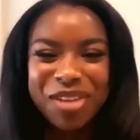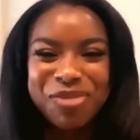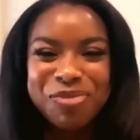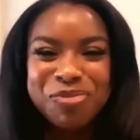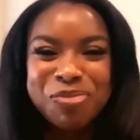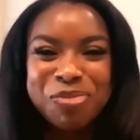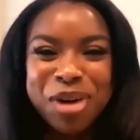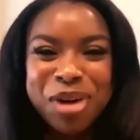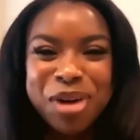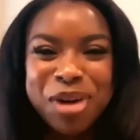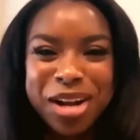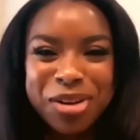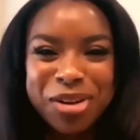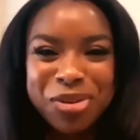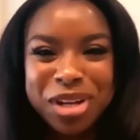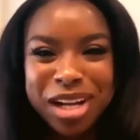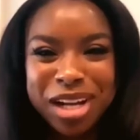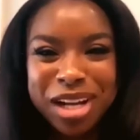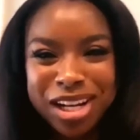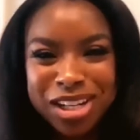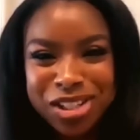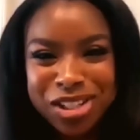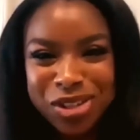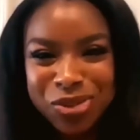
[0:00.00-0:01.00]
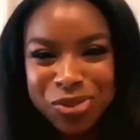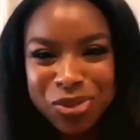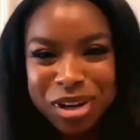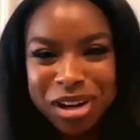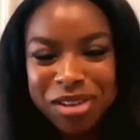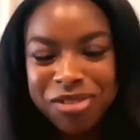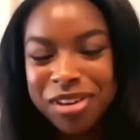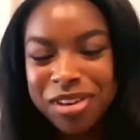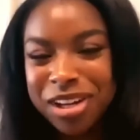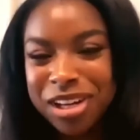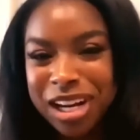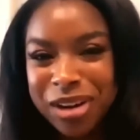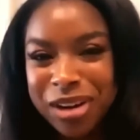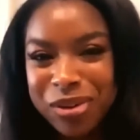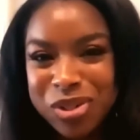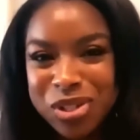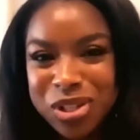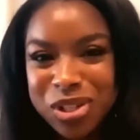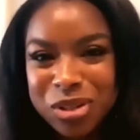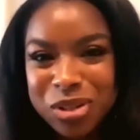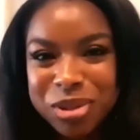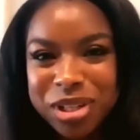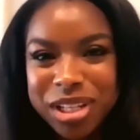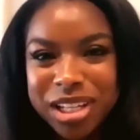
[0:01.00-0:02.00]
my reaction when I found out I was
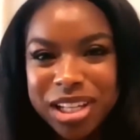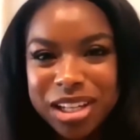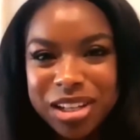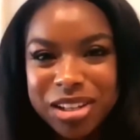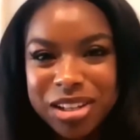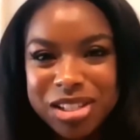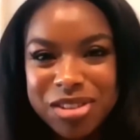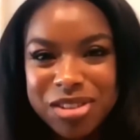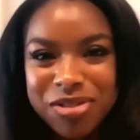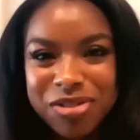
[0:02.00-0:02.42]
going to be a Hennessy